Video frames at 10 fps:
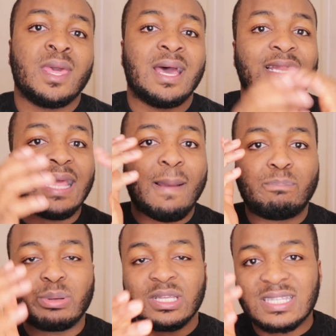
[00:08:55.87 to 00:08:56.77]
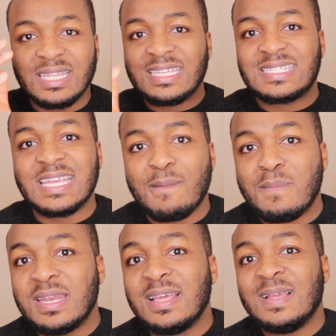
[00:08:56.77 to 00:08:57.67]
and that brings today's
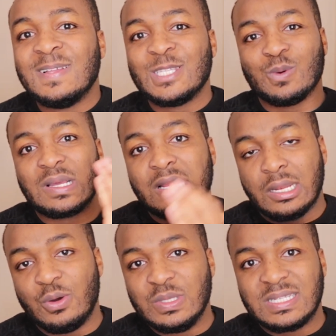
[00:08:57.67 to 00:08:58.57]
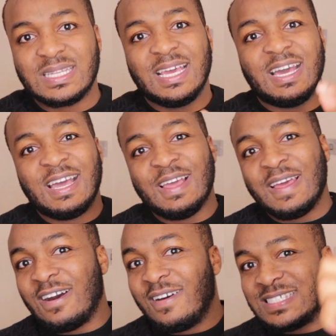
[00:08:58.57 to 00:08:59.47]
segment to a close.
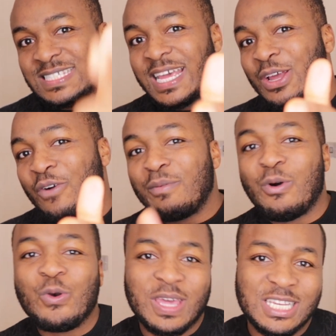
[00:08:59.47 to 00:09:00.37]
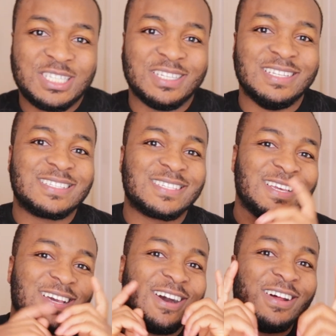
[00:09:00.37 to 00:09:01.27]
Send over more questions.
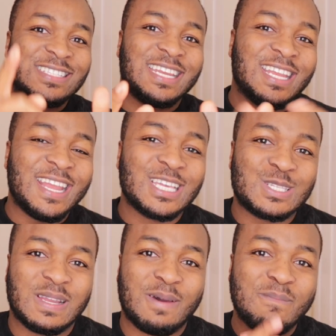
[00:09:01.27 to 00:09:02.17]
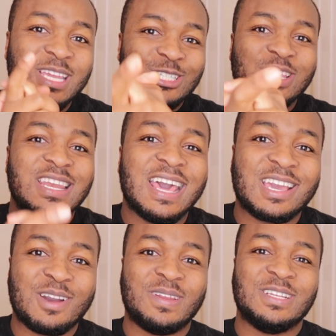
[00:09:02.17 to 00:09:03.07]
On to the next one, and make sure you
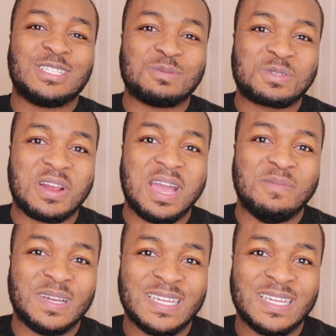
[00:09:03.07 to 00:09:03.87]
like, comment, and subscribe.